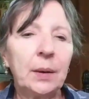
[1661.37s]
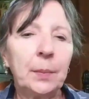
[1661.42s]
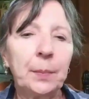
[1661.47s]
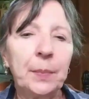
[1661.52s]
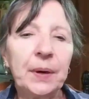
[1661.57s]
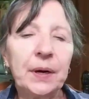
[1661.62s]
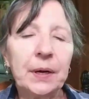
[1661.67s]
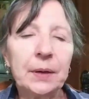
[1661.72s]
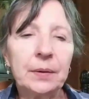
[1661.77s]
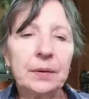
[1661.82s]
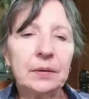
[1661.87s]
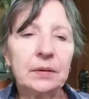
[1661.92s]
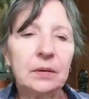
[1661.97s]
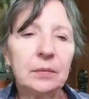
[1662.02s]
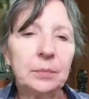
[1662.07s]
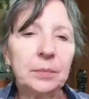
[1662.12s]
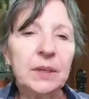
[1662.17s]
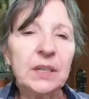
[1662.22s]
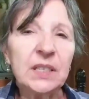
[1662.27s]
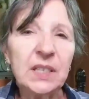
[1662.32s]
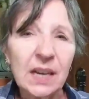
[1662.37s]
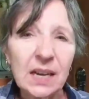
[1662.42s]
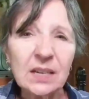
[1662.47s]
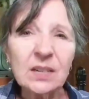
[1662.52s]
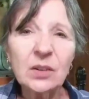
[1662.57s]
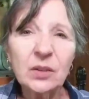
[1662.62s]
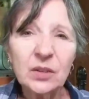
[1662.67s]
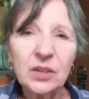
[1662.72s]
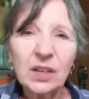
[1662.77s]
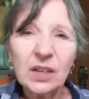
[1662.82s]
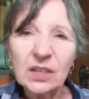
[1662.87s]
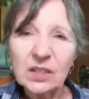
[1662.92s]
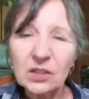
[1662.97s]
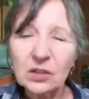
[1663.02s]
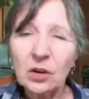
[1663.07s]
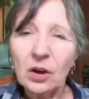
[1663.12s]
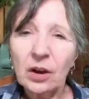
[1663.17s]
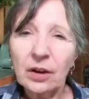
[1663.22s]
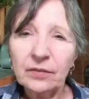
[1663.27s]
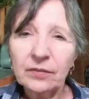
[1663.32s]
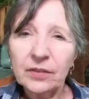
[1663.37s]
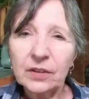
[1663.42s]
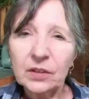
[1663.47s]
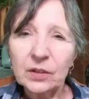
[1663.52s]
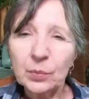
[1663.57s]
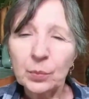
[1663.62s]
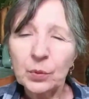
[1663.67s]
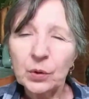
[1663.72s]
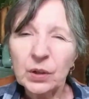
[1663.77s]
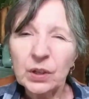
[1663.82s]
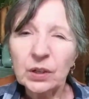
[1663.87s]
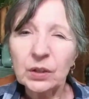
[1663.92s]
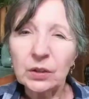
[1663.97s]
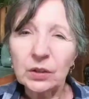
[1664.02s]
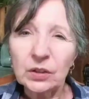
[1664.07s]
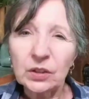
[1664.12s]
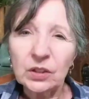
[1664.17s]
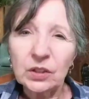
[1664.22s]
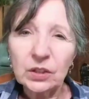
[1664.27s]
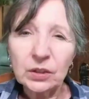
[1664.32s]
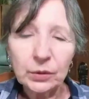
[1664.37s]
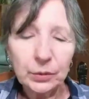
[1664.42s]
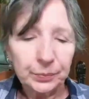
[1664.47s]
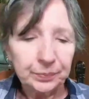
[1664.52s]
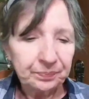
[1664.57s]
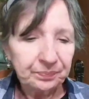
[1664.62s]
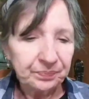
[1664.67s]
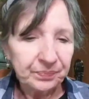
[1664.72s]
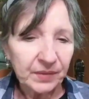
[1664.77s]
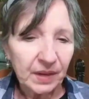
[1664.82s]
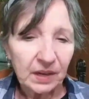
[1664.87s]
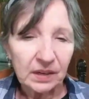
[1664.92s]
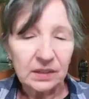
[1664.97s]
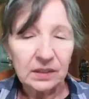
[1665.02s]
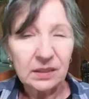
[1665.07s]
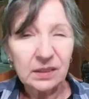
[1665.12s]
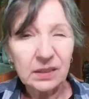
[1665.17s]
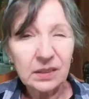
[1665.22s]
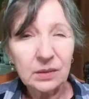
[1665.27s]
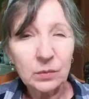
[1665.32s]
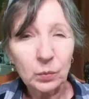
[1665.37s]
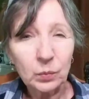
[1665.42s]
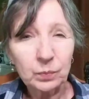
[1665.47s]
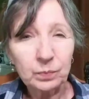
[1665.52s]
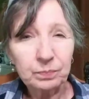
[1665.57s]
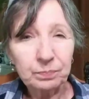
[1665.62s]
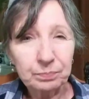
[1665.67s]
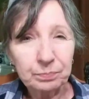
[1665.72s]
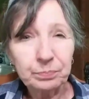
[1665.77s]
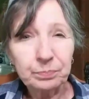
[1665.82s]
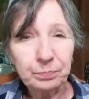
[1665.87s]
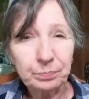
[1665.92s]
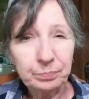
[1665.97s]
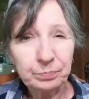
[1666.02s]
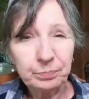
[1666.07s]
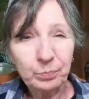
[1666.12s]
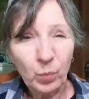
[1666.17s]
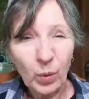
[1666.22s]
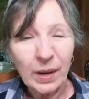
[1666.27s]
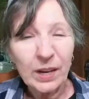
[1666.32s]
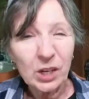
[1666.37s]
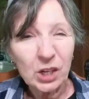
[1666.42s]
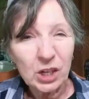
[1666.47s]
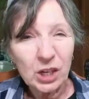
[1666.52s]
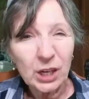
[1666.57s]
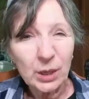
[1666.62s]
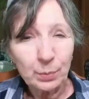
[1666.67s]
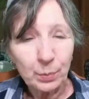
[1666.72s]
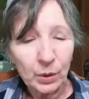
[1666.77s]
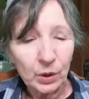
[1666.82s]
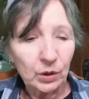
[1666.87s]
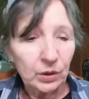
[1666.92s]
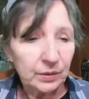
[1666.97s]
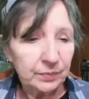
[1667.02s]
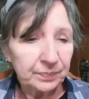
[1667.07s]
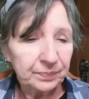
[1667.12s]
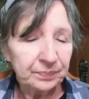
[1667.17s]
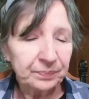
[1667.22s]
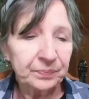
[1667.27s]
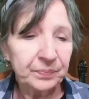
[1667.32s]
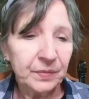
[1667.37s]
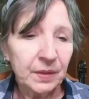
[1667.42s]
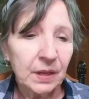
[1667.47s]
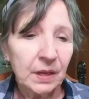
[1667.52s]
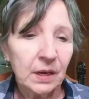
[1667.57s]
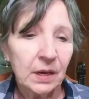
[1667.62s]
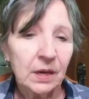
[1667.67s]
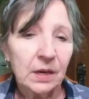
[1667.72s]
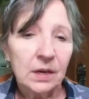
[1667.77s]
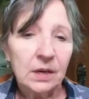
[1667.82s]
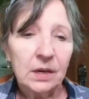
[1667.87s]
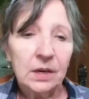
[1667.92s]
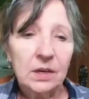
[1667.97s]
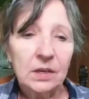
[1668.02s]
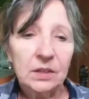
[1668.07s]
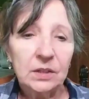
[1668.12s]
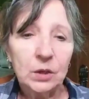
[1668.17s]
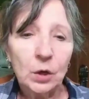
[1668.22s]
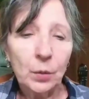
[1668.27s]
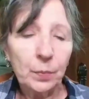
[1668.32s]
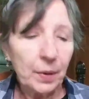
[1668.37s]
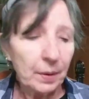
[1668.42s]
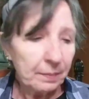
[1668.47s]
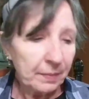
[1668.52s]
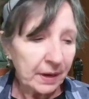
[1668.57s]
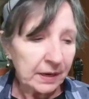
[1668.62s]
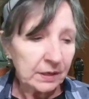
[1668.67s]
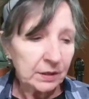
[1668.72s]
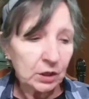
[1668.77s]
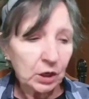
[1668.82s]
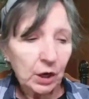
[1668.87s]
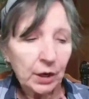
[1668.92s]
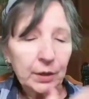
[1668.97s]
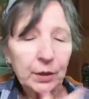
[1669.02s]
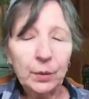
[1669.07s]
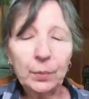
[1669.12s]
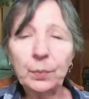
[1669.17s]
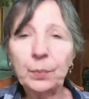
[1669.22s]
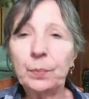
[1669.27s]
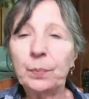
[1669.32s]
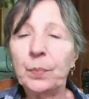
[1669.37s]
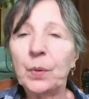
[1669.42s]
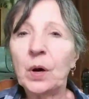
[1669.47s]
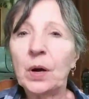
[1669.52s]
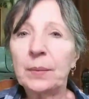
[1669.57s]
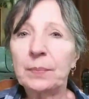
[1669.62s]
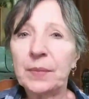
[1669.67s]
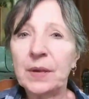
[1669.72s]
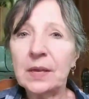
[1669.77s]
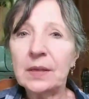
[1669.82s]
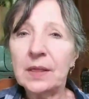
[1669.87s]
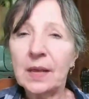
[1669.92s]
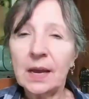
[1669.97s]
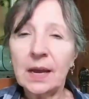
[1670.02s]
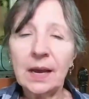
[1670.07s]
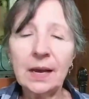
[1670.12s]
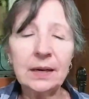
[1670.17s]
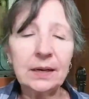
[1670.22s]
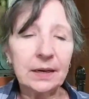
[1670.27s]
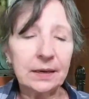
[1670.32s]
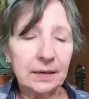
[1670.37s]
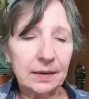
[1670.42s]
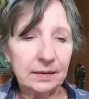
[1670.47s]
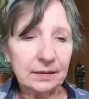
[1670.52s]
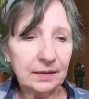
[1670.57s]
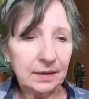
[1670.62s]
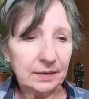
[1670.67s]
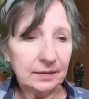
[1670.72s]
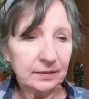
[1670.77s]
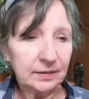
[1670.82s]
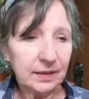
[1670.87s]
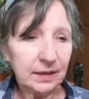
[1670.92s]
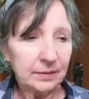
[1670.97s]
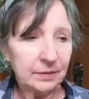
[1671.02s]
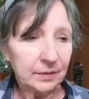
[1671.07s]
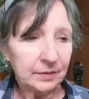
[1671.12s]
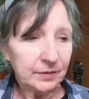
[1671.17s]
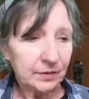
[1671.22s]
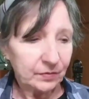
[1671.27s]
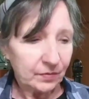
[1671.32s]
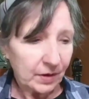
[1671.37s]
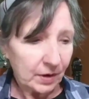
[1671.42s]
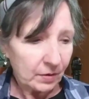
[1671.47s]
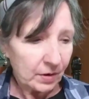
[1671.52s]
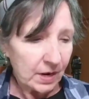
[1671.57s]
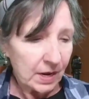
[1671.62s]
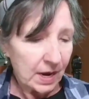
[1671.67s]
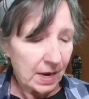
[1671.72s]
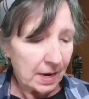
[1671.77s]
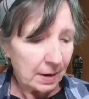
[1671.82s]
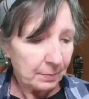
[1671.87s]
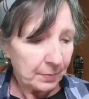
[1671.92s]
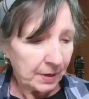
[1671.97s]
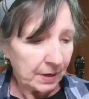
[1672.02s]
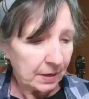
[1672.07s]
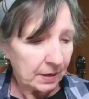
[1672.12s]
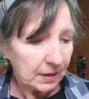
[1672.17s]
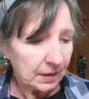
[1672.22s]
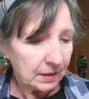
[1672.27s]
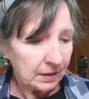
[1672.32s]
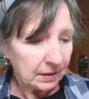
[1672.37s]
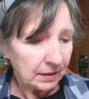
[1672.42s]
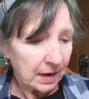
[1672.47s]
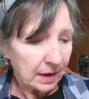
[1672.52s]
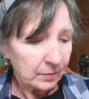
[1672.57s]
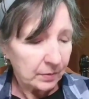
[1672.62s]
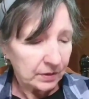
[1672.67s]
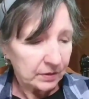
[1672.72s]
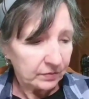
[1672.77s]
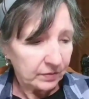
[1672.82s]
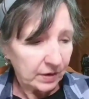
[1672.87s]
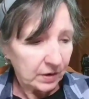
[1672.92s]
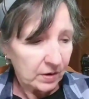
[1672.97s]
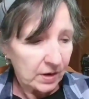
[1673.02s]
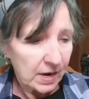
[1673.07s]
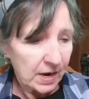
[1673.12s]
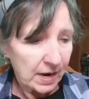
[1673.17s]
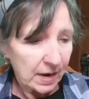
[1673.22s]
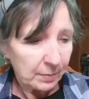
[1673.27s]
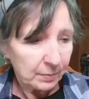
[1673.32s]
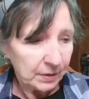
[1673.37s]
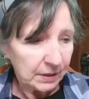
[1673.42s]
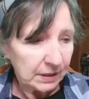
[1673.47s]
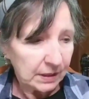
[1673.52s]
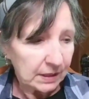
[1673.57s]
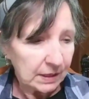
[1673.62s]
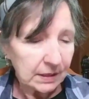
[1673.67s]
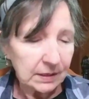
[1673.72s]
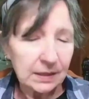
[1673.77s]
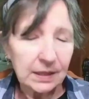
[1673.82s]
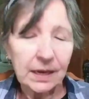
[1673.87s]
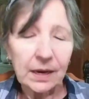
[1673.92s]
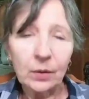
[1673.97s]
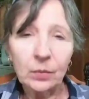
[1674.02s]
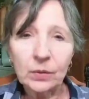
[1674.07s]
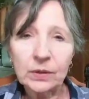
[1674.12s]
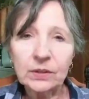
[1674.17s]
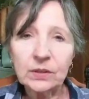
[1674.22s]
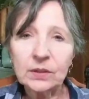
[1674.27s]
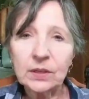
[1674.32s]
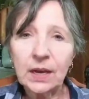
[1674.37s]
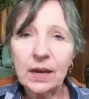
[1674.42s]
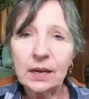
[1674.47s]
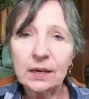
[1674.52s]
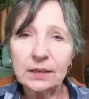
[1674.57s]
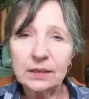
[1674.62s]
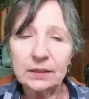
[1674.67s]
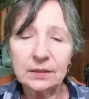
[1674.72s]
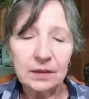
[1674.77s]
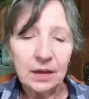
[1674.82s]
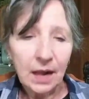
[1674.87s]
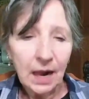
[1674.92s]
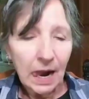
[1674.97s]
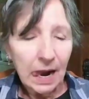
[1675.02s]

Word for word: But McDonald's iced coffee is pretty good too, and it's way cheaper. So, but my daughter bought me that, and that was very happy. I was very happy to get that. We sat and